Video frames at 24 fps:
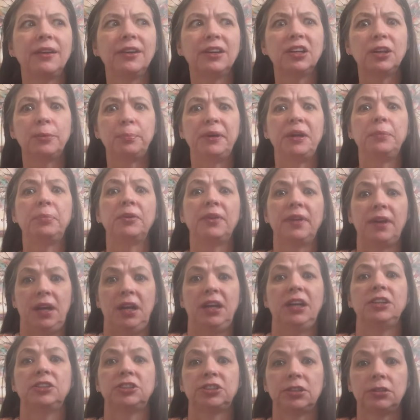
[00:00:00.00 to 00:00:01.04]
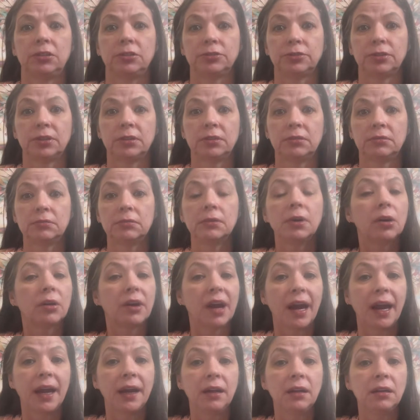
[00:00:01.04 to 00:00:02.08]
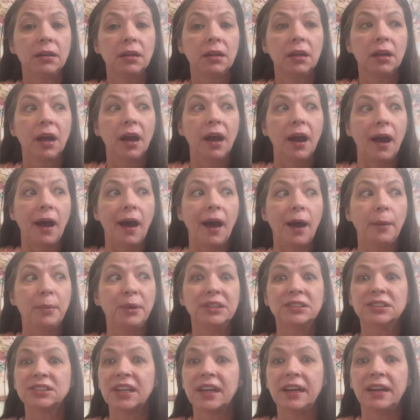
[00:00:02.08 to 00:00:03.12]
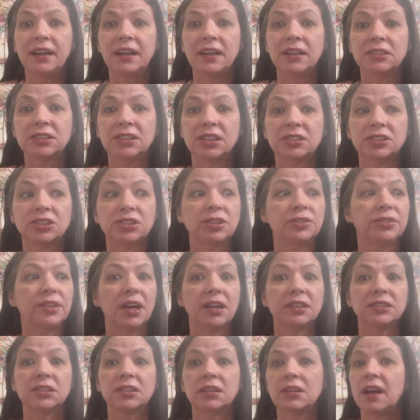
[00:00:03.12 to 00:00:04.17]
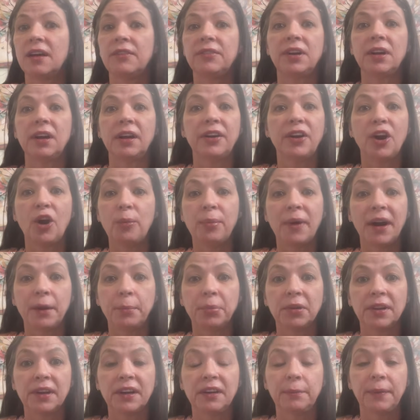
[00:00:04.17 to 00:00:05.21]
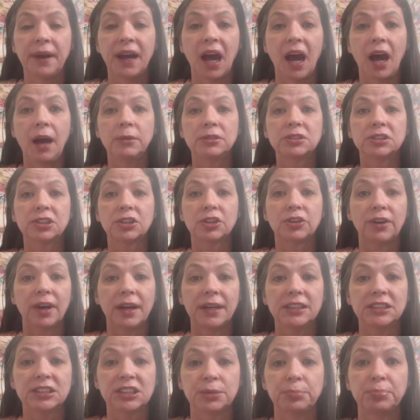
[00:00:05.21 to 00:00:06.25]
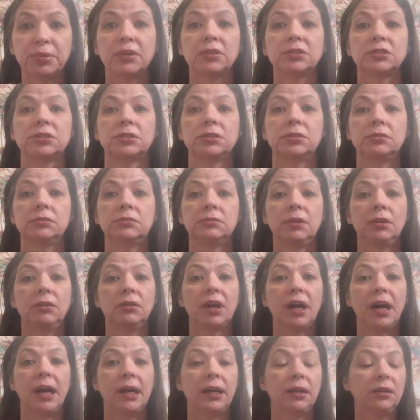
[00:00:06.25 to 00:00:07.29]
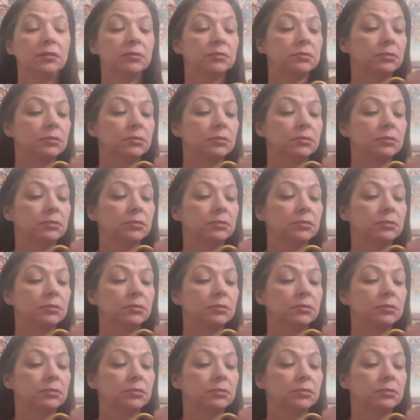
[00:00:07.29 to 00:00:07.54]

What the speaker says: Look at the people that eat children, okay? I've been saying it since 2011 and nobody believed me. I was the crazy person, okay?